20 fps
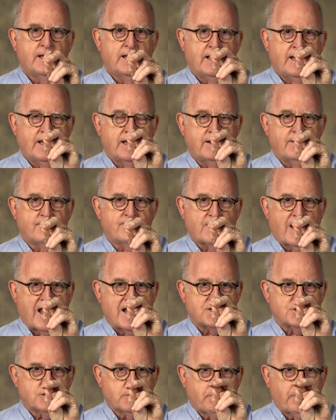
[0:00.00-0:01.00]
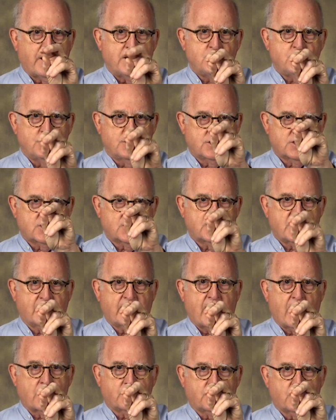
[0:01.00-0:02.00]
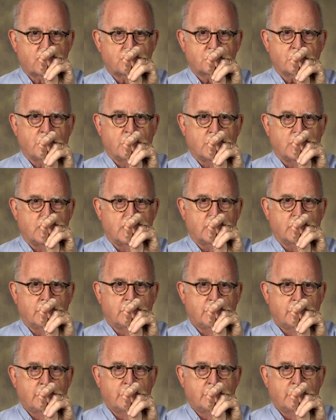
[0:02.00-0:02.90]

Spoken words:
and ask the patient to stick out their tongue